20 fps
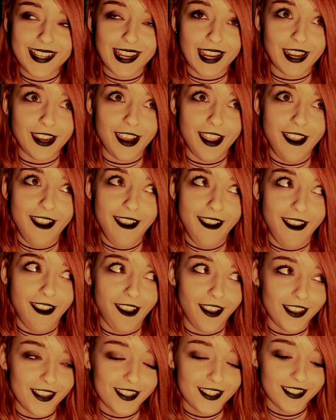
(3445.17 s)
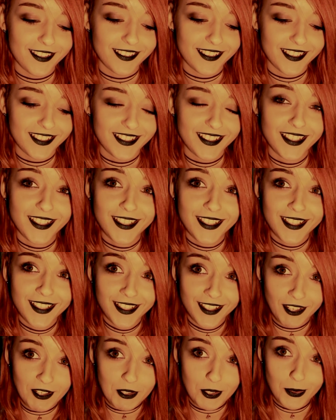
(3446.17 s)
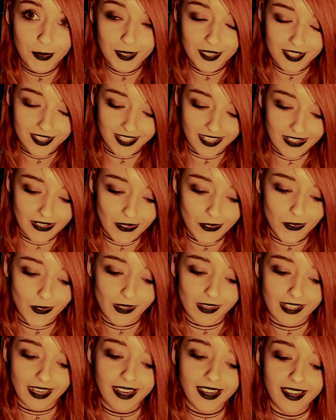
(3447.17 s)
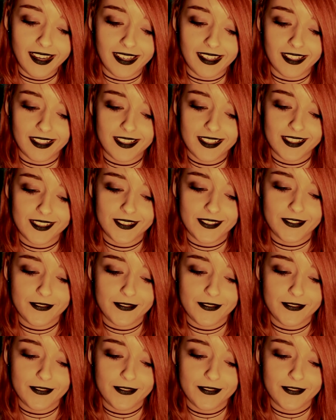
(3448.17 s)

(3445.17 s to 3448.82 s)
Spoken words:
Yes. Who would say no to that?